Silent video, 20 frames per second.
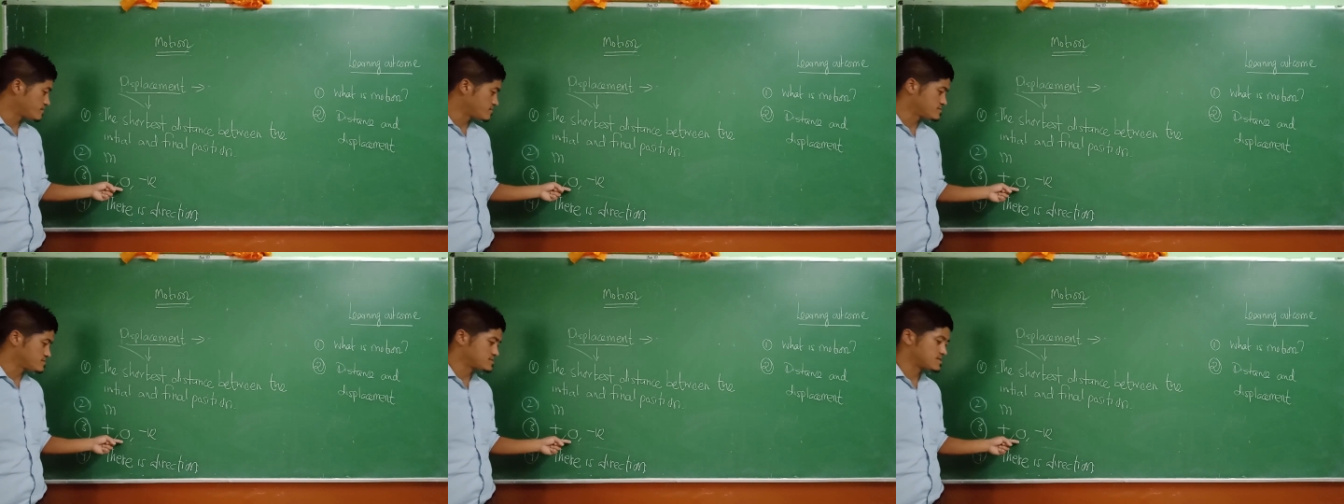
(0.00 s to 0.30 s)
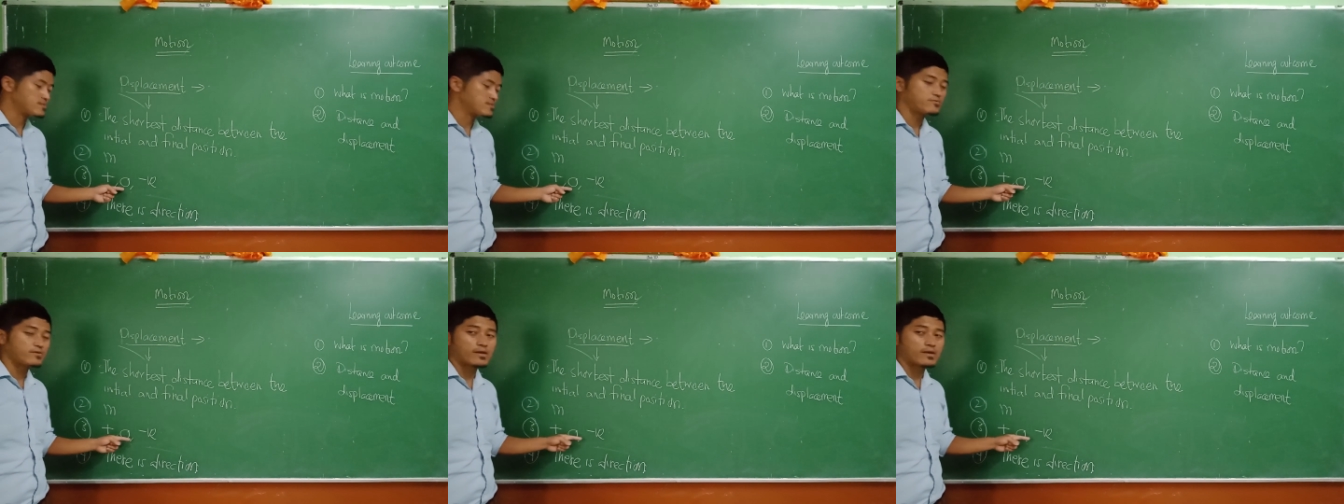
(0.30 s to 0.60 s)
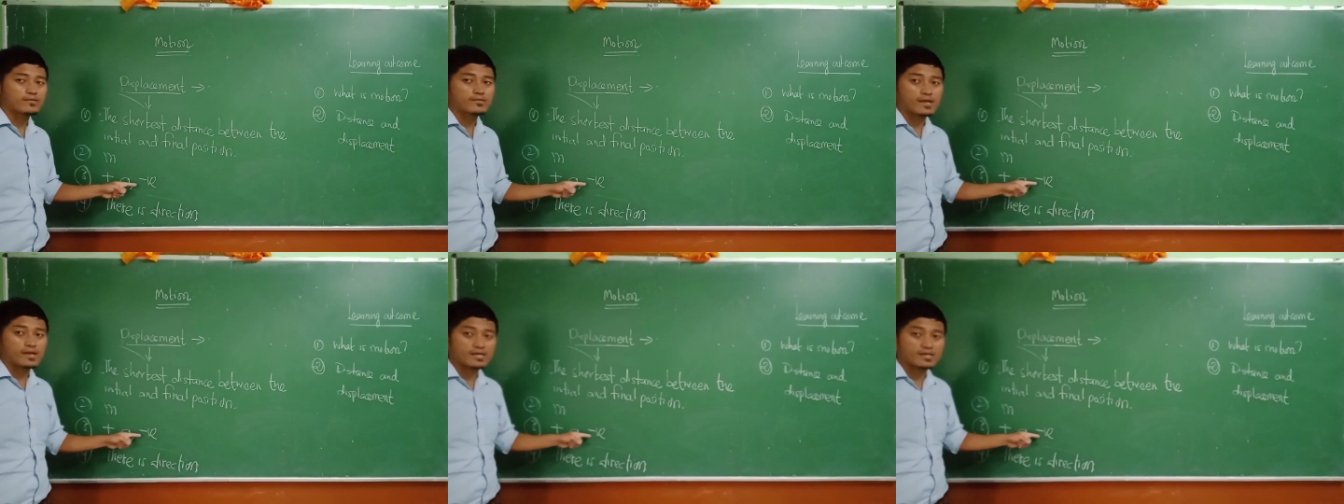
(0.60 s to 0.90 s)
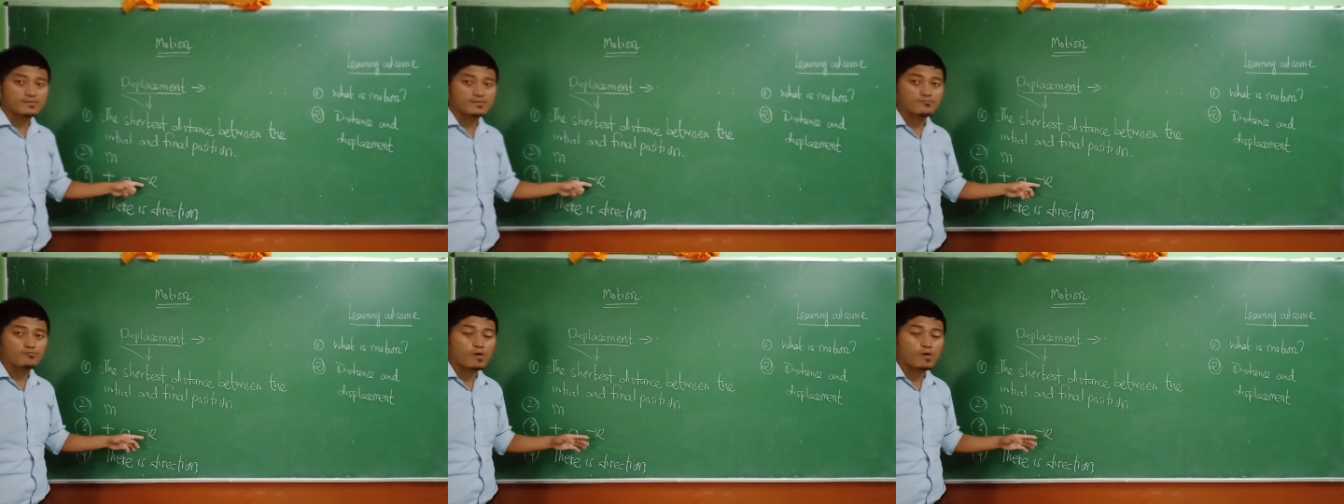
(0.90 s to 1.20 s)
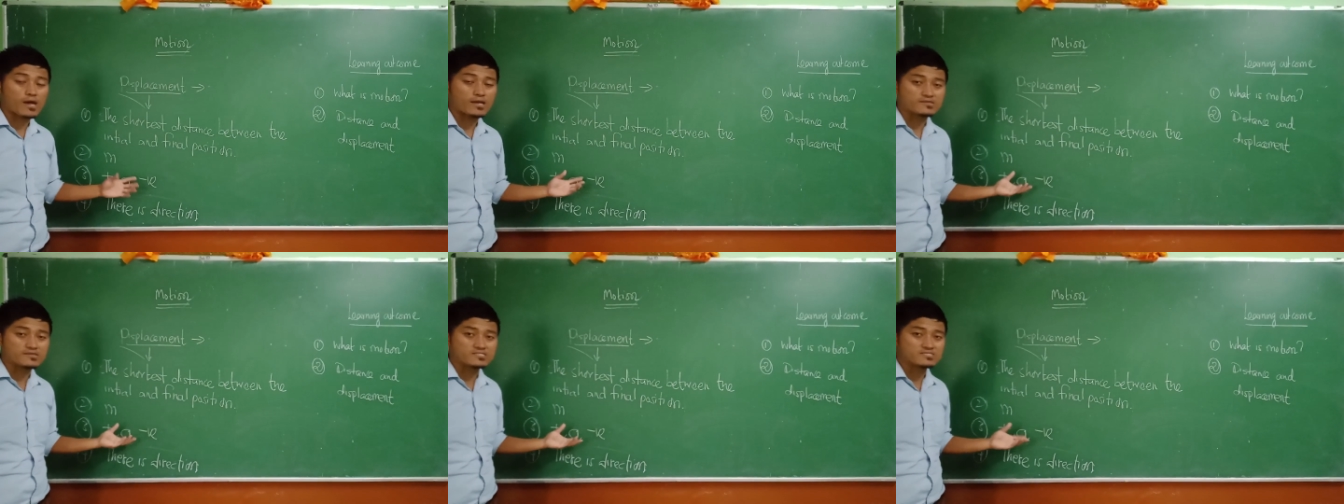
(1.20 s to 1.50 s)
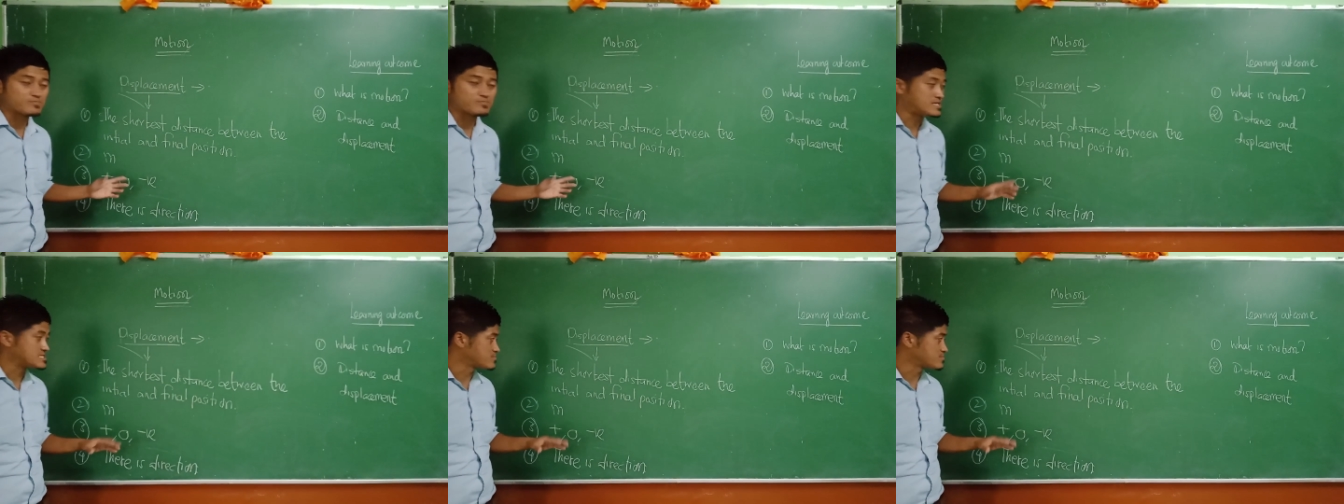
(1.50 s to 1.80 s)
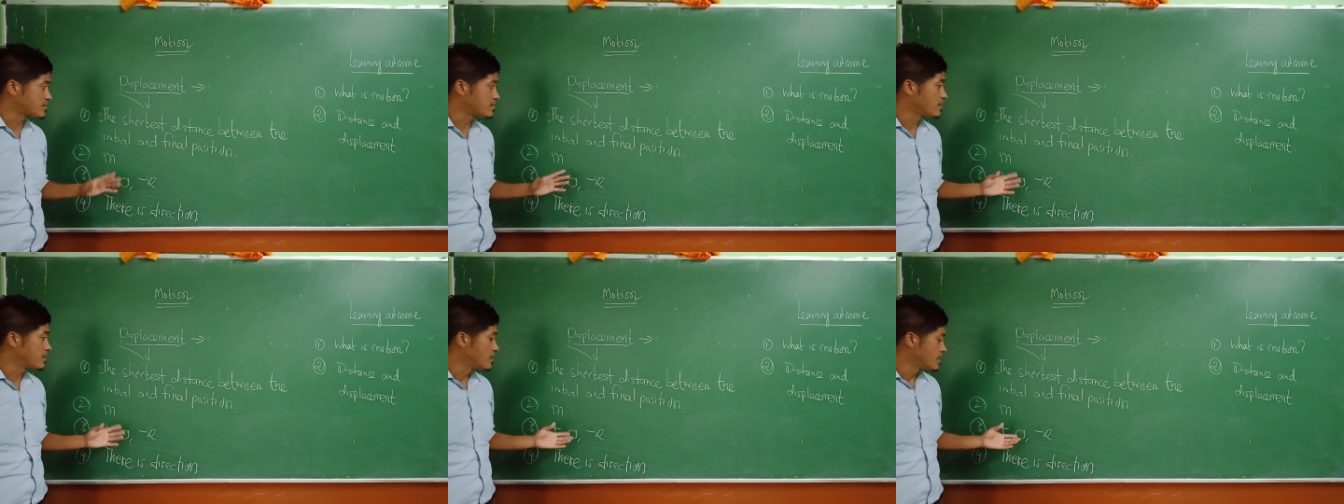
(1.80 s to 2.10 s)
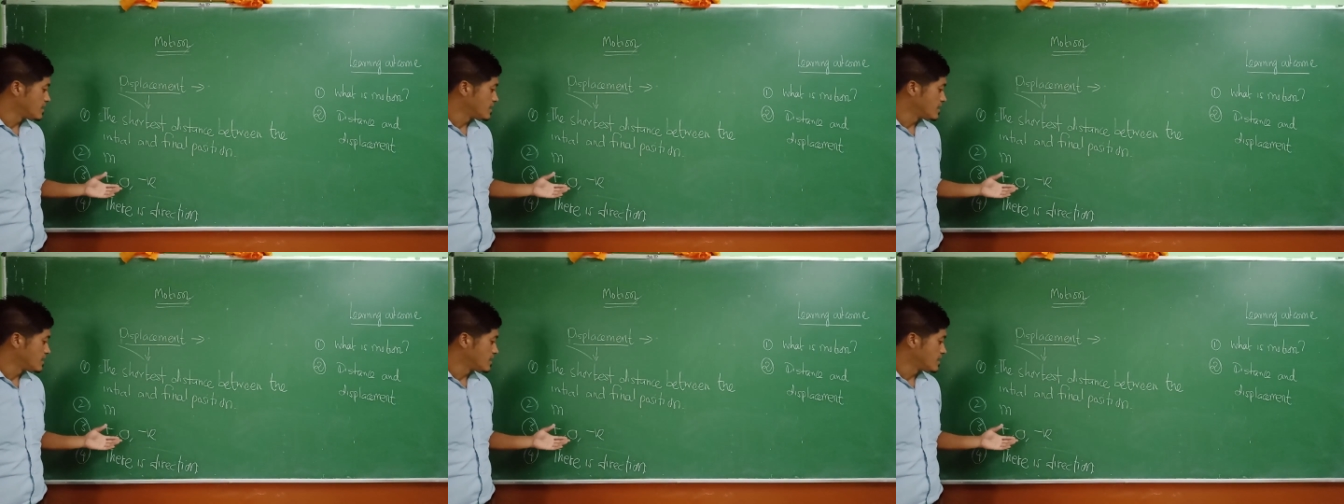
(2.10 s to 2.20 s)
0 and negative, why displacement